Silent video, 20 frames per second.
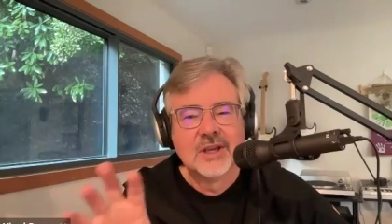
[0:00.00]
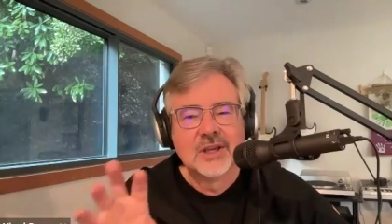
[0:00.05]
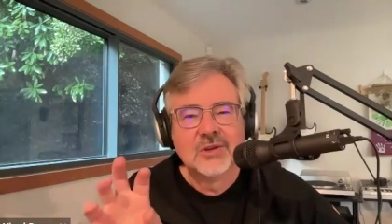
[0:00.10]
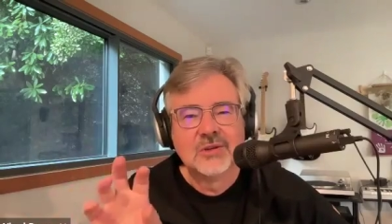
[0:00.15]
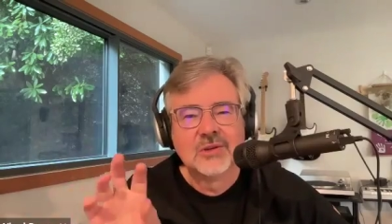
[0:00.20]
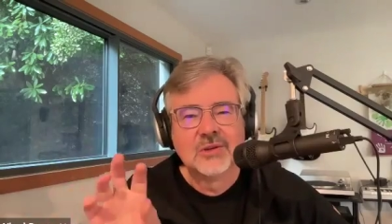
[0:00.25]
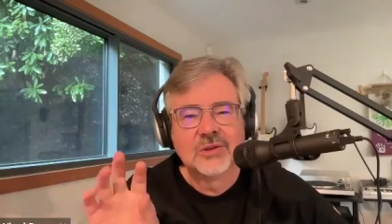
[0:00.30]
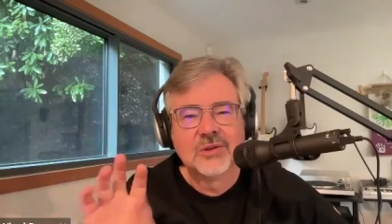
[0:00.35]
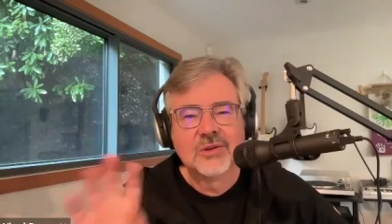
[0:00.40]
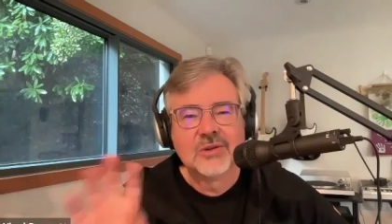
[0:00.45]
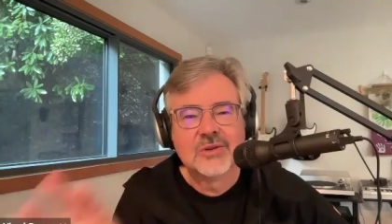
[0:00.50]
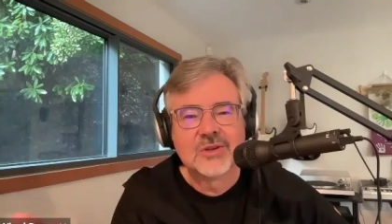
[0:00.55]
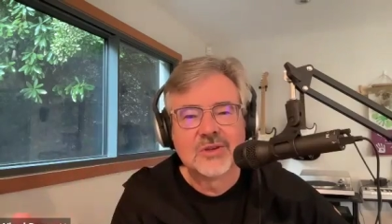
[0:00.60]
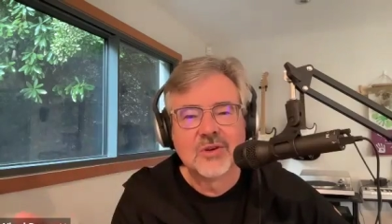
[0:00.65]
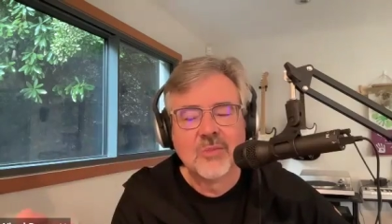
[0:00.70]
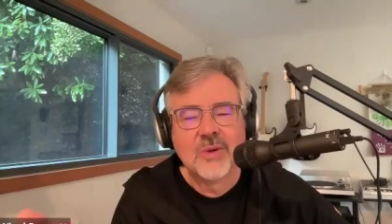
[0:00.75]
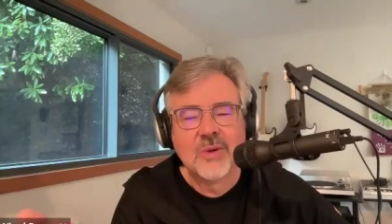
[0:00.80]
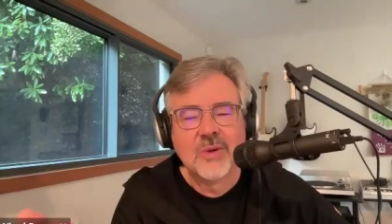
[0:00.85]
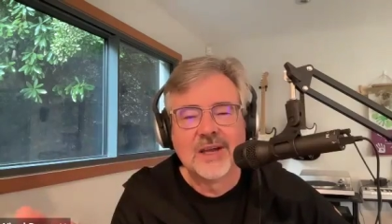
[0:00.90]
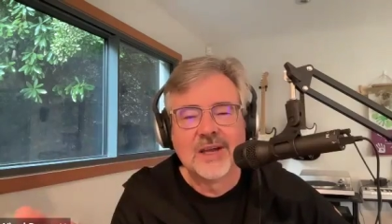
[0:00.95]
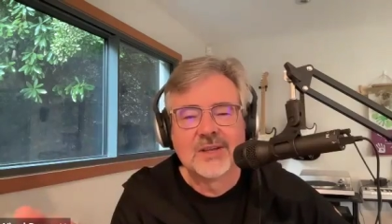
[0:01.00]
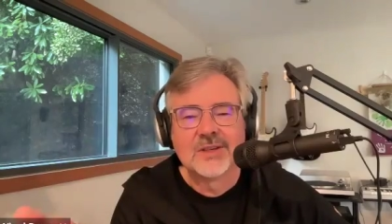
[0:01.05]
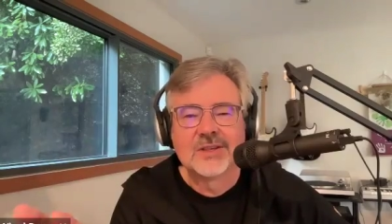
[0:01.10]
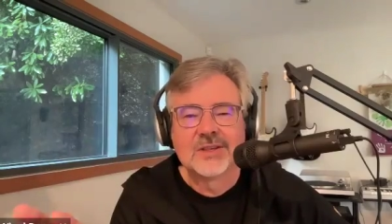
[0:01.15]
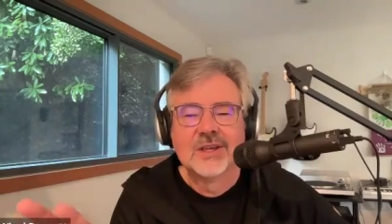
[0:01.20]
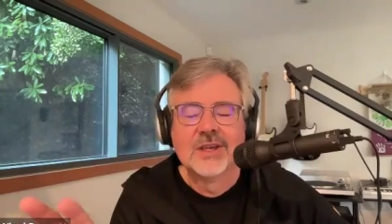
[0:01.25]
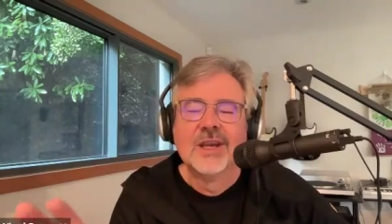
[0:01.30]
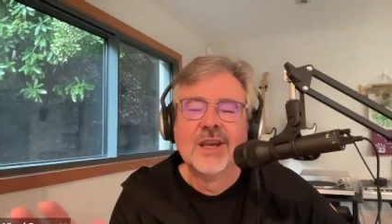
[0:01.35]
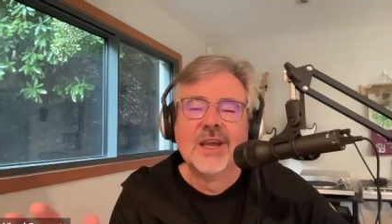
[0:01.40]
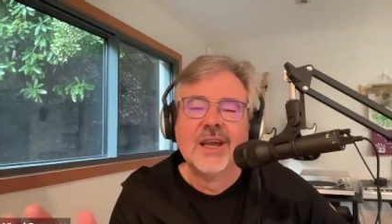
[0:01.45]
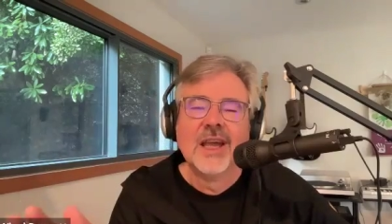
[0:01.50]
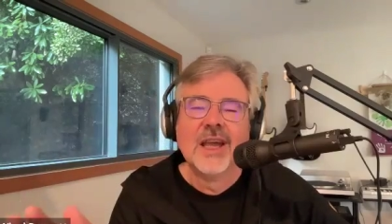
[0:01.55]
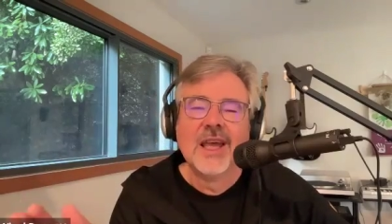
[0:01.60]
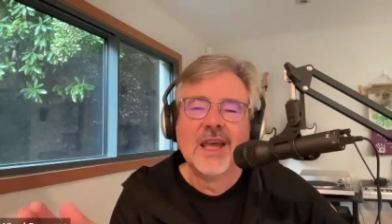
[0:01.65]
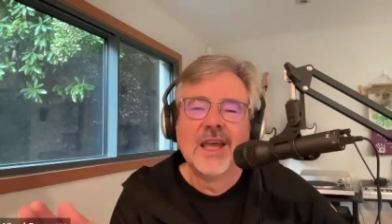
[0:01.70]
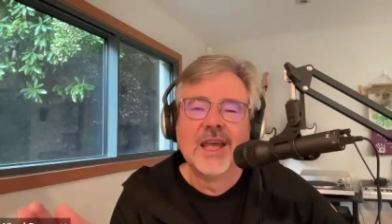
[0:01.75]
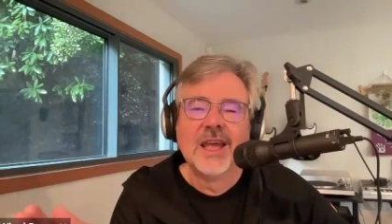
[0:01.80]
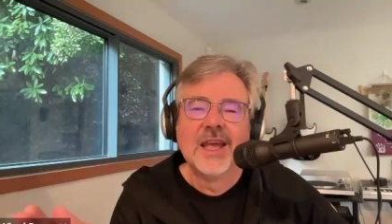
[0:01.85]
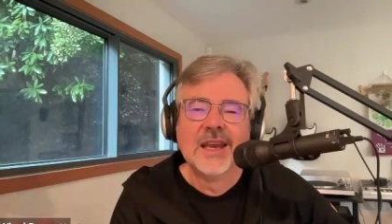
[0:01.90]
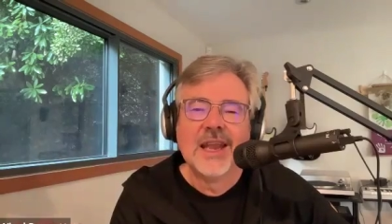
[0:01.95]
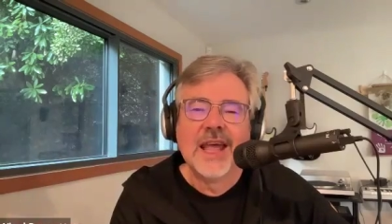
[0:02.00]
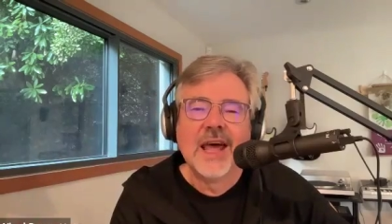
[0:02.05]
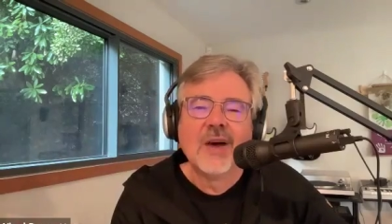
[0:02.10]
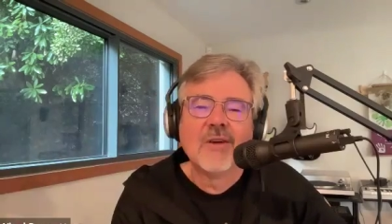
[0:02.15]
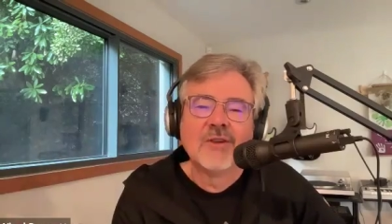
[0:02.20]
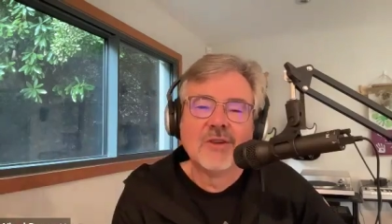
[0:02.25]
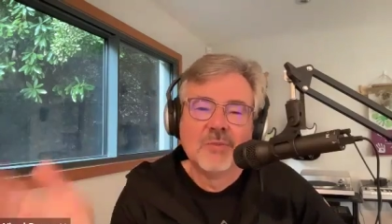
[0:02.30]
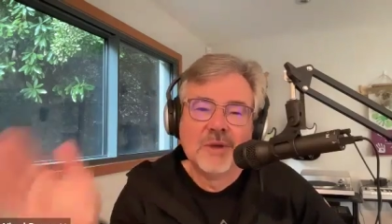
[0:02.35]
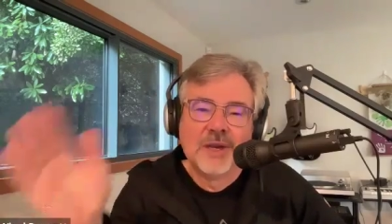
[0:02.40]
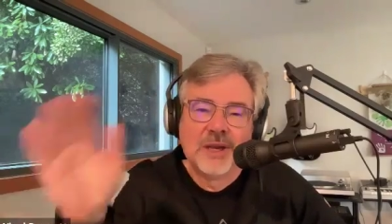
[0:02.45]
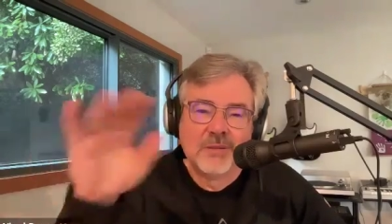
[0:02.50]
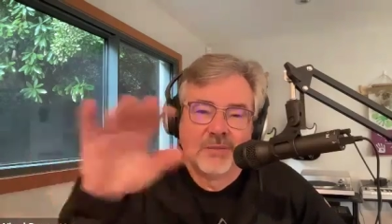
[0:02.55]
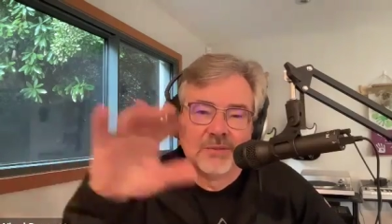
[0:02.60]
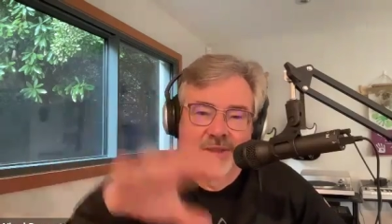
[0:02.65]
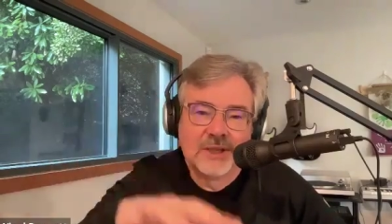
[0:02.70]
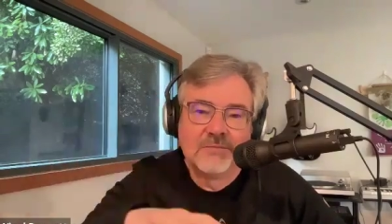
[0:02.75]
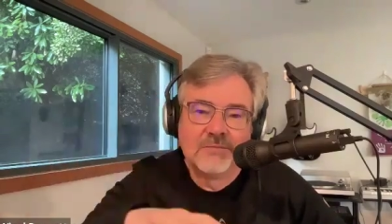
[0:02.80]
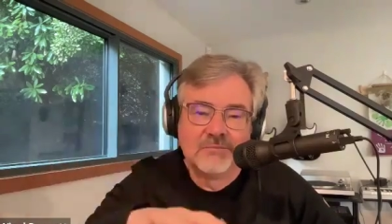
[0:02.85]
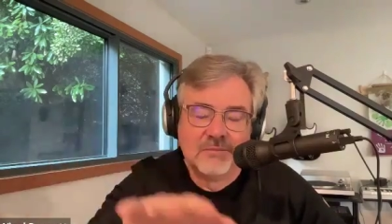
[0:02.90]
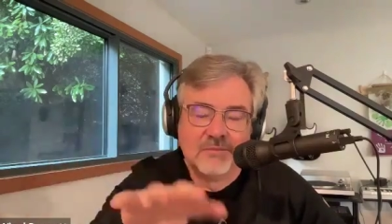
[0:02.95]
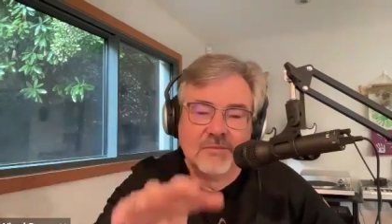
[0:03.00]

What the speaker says: You learn so much, and now you've been able to